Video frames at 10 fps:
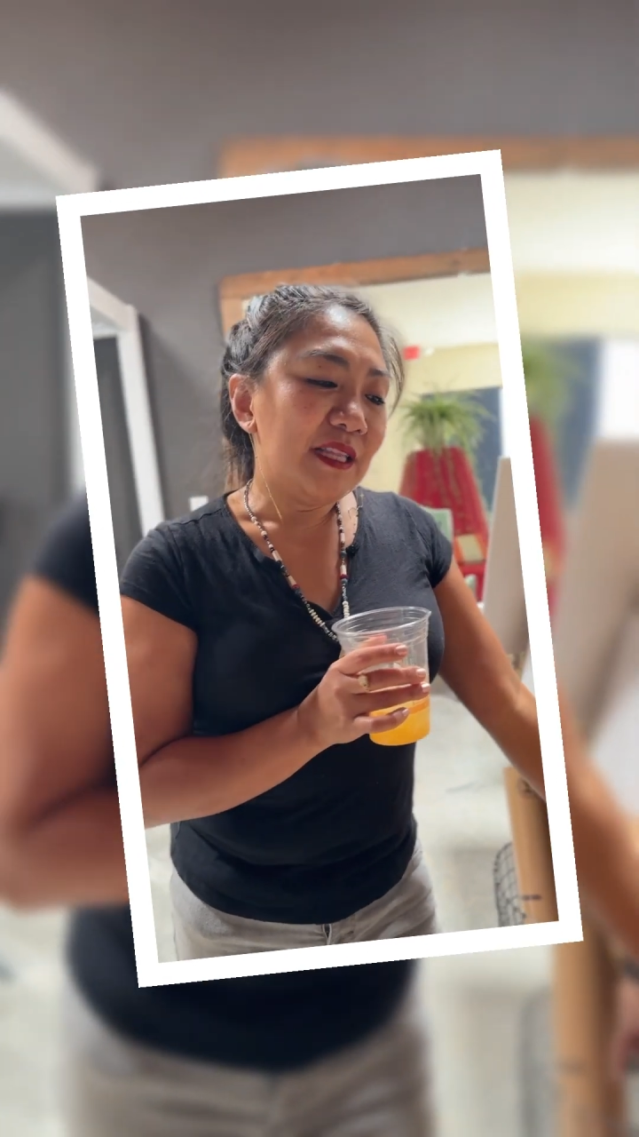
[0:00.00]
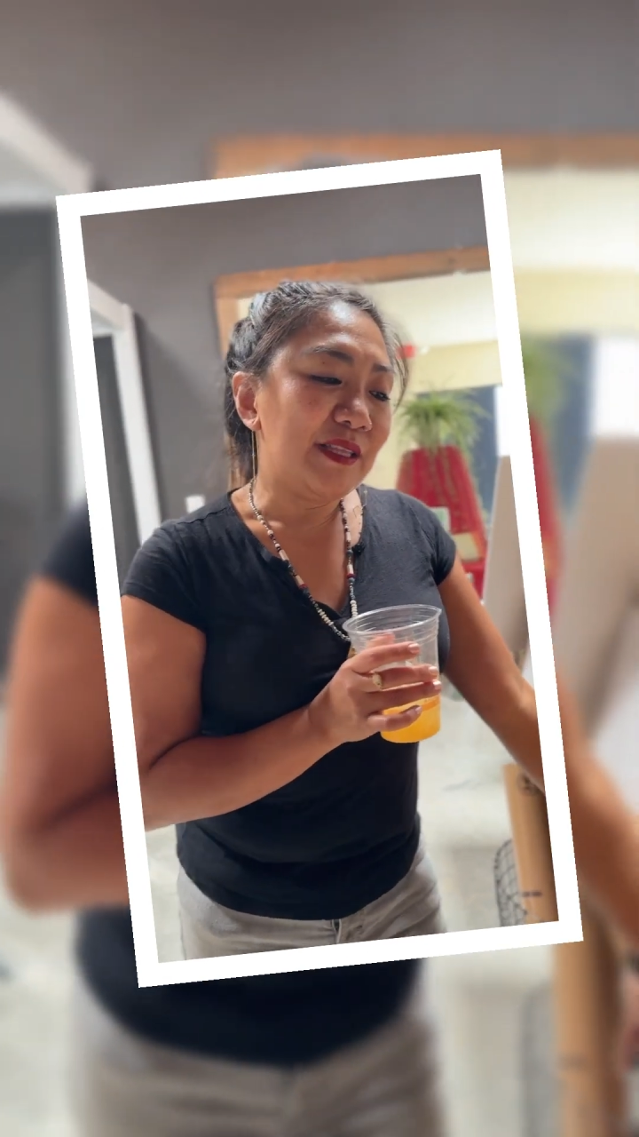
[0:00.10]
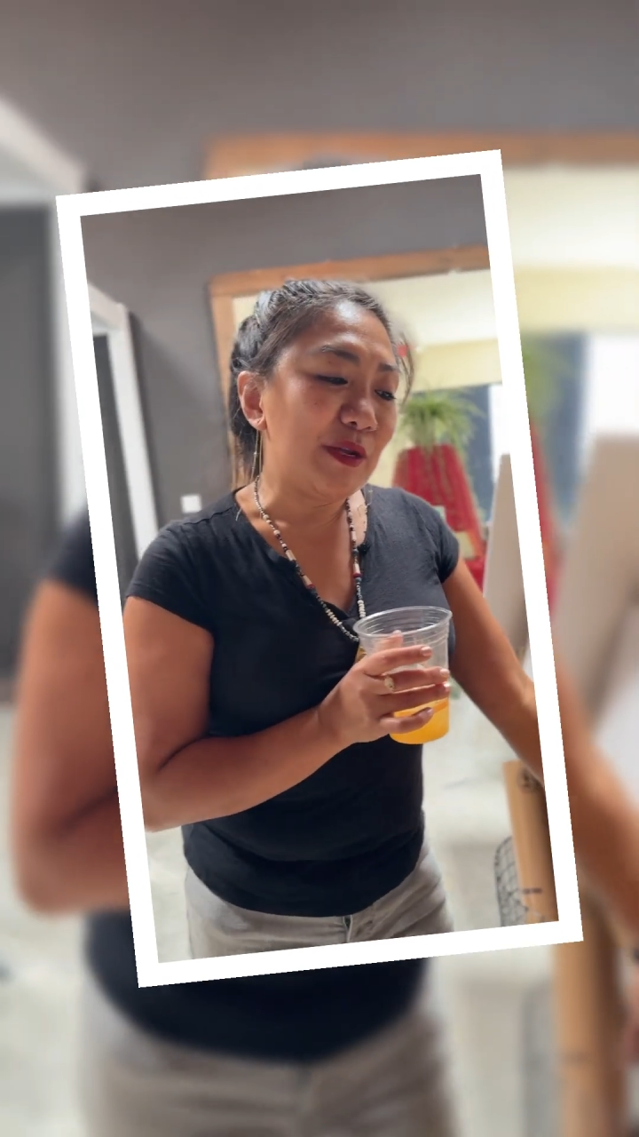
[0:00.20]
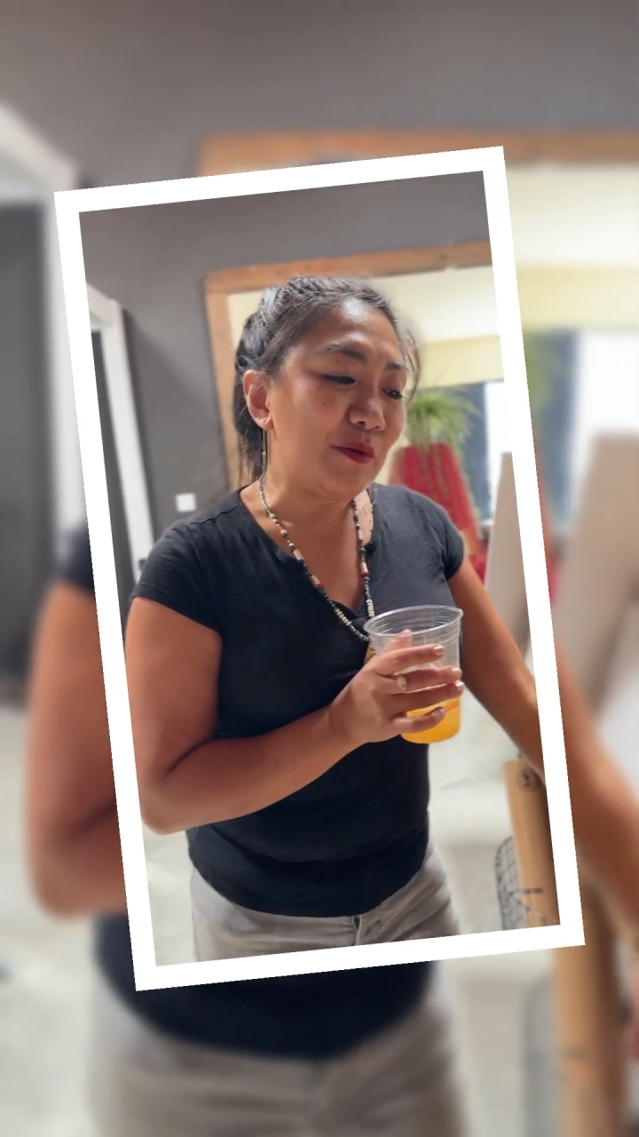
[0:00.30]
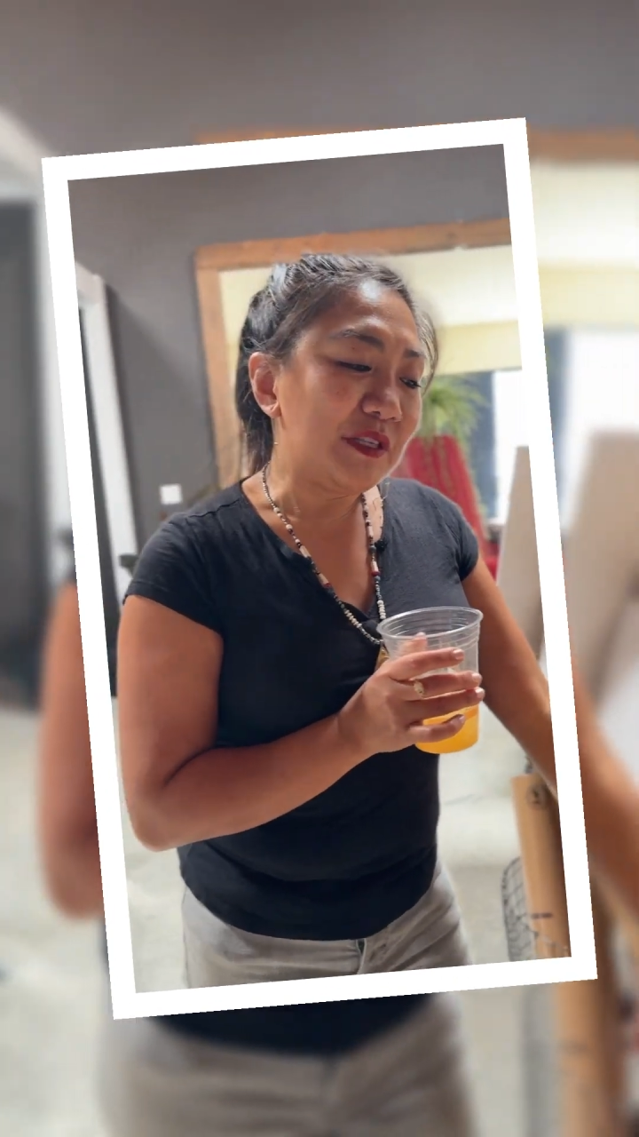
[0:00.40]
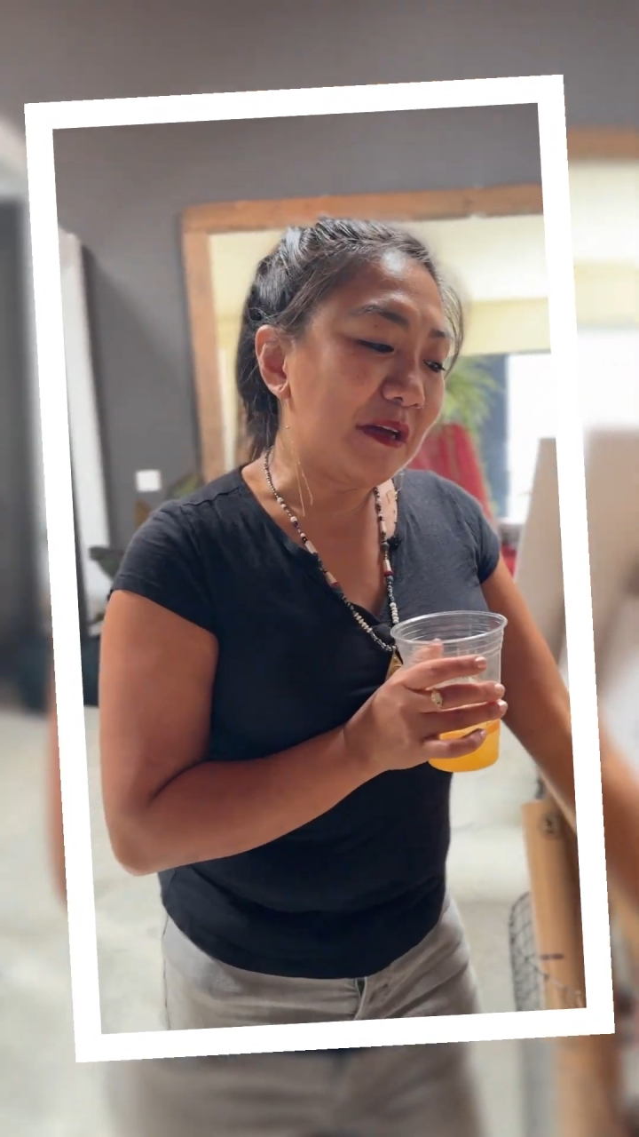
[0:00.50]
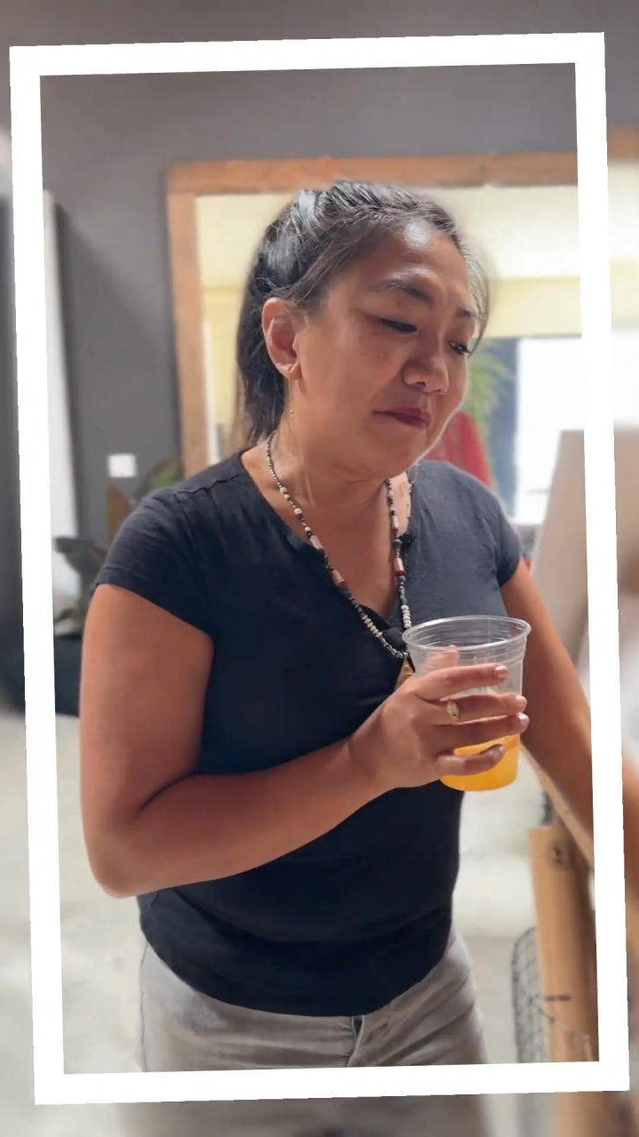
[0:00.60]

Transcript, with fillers: Deruta